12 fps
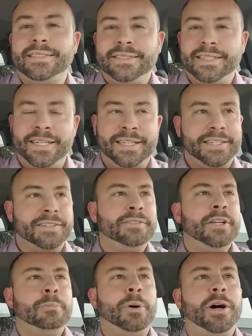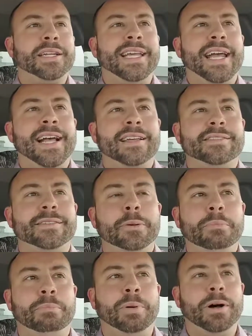podcast,
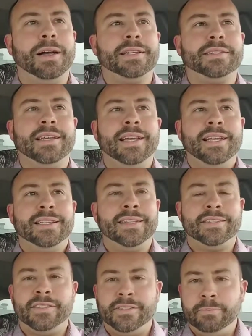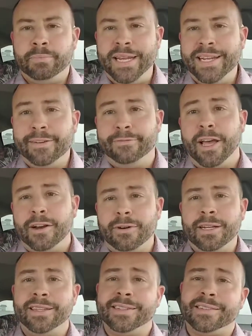but this is, being a
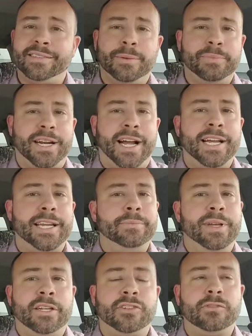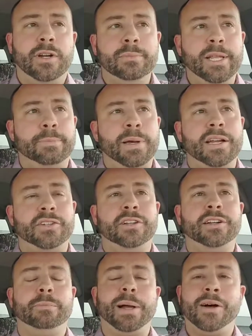veteran, this is something I am extremely
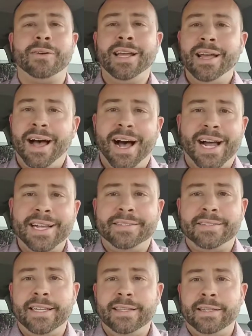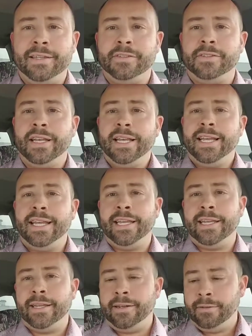passionate about. I see these,
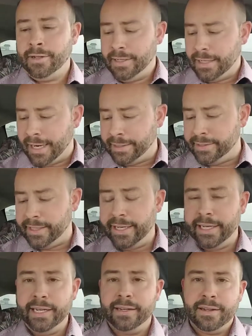you